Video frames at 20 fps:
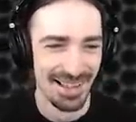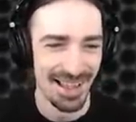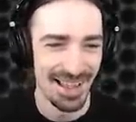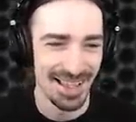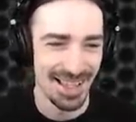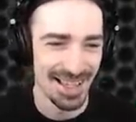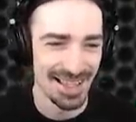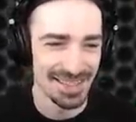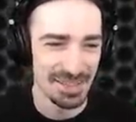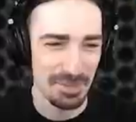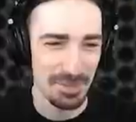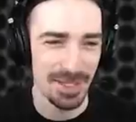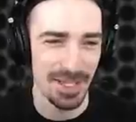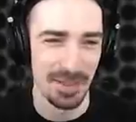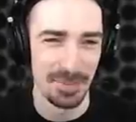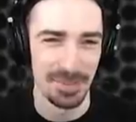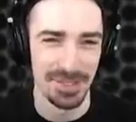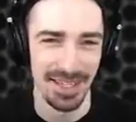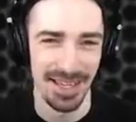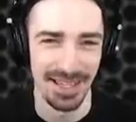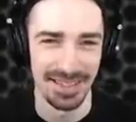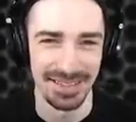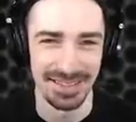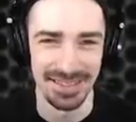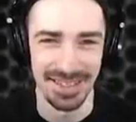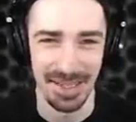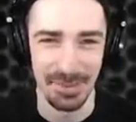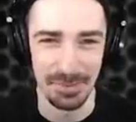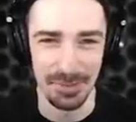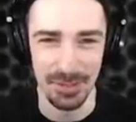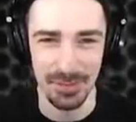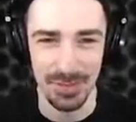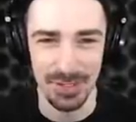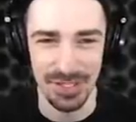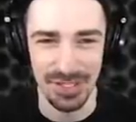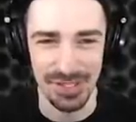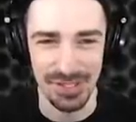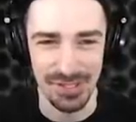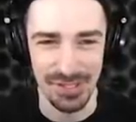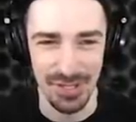I guess it becomes a helicopter if you
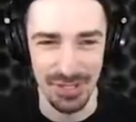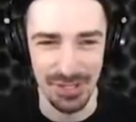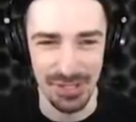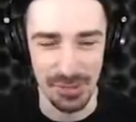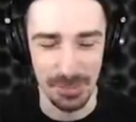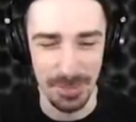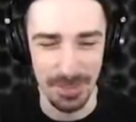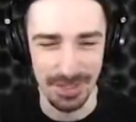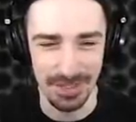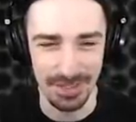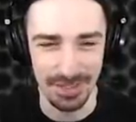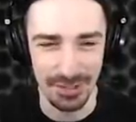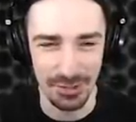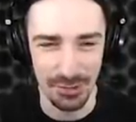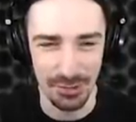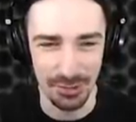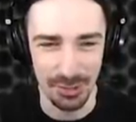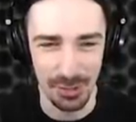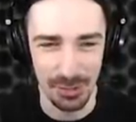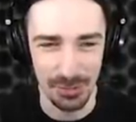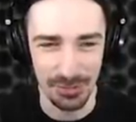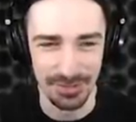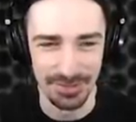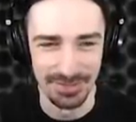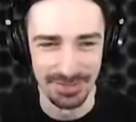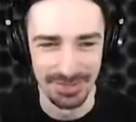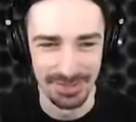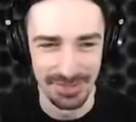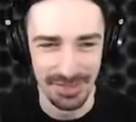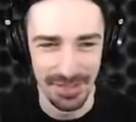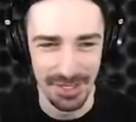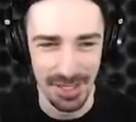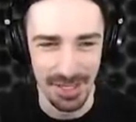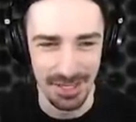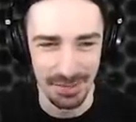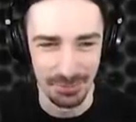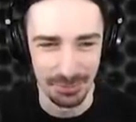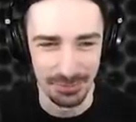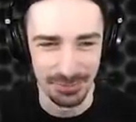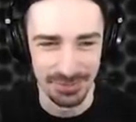just start spinning your drone enough.